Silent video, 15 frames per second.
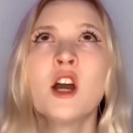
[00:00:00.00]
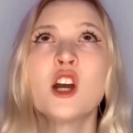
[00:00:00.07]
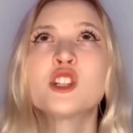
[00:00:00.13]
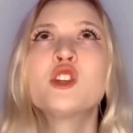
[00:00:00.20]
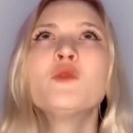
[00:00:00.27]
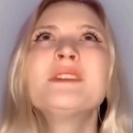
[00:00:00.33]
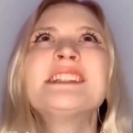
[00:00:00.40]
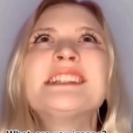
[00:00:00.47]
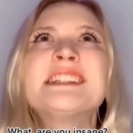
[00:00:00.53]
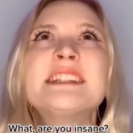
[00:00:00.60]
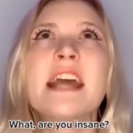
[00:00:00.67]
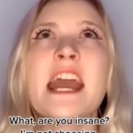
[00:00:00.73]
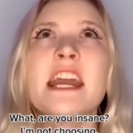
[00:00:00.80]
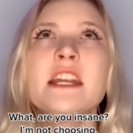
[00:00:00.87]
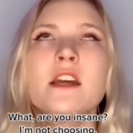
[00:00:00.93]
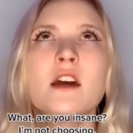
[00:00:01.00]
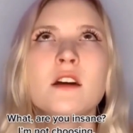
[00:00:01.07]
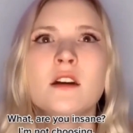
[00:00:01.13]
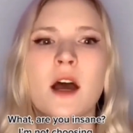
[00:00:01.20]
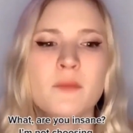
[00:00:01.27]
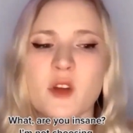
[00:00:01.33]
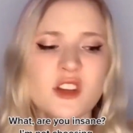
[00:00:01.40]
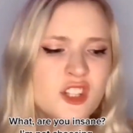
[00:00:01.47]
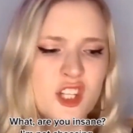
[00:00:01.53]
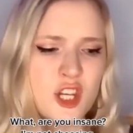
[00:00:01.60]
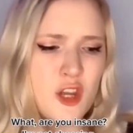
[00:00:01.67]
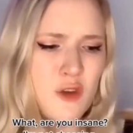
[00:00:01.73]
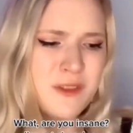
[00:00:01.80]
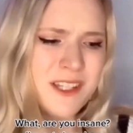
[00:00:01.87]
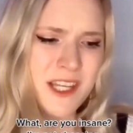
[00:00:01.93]
Are you insane? I'm not
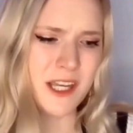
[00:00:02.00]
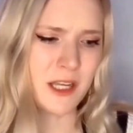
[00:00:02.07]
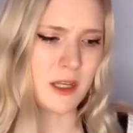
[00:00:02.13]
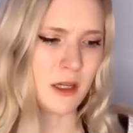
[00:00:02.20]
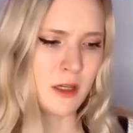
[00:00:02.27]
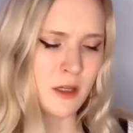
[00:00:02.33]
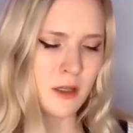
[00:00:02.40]
choosing.